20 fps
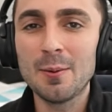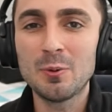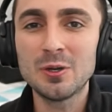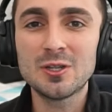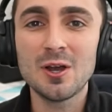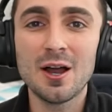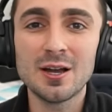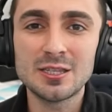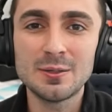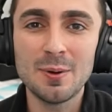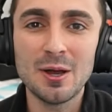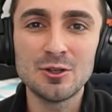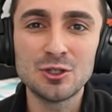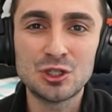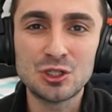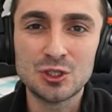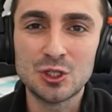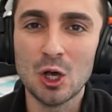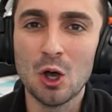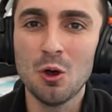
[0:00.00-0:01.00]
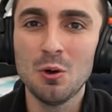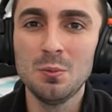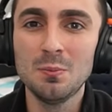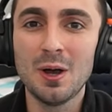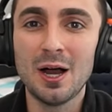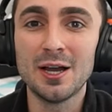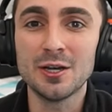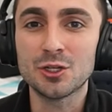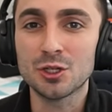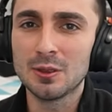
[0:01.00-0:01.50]
We talked about so
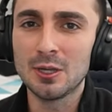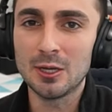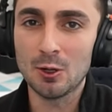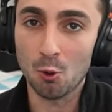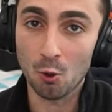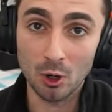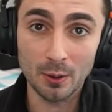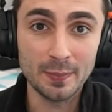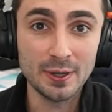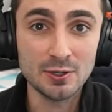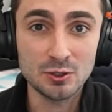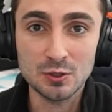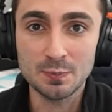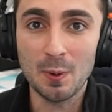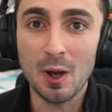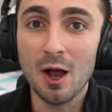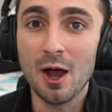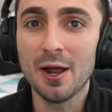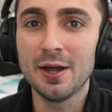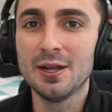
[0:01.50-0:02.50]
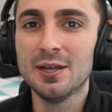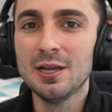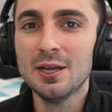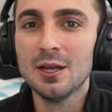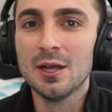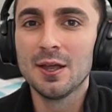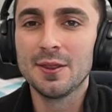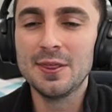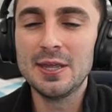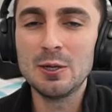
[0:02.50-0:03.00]
much: the OrbisSpawn,
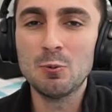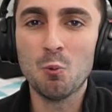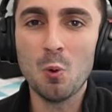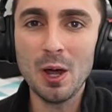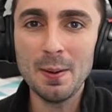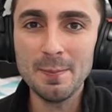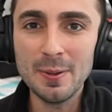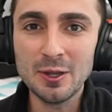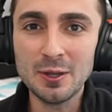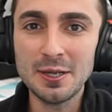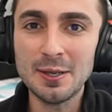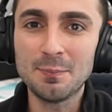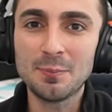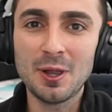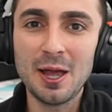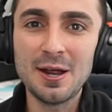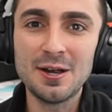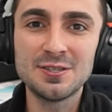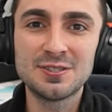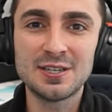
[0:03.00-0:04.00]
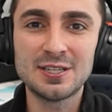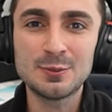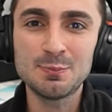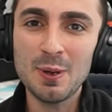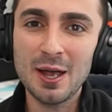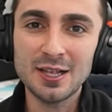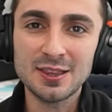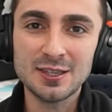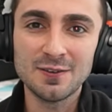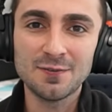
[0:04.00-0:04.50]
the 1 million players
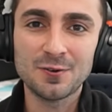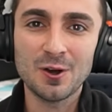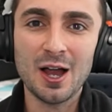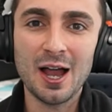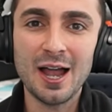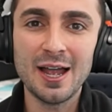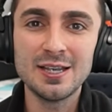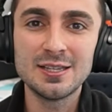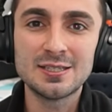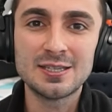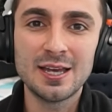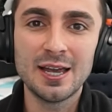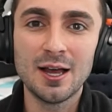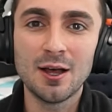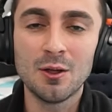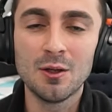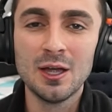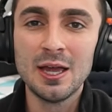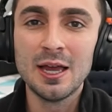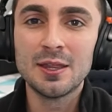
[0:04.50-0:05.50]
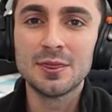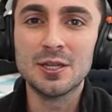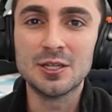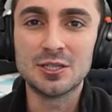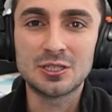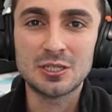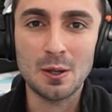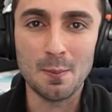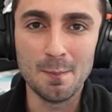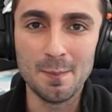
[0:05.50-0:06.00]
expected for Hytale, the
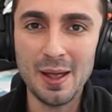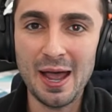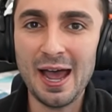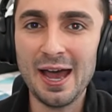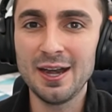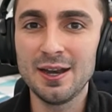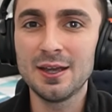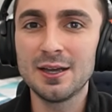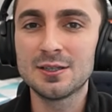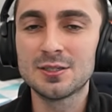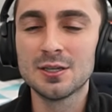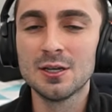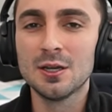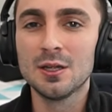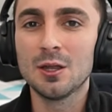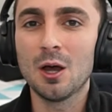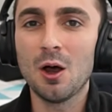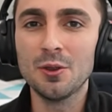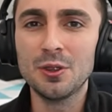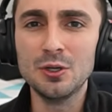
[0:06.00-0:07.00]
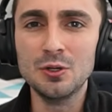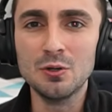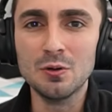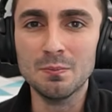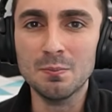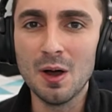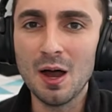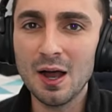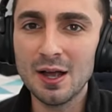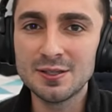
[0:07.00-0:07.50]
schematics, all the new
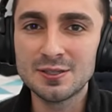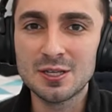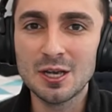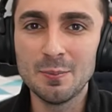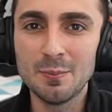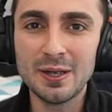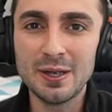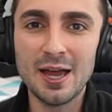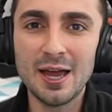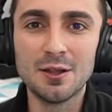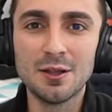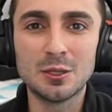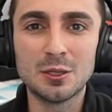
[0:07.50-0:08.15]
mods coming out.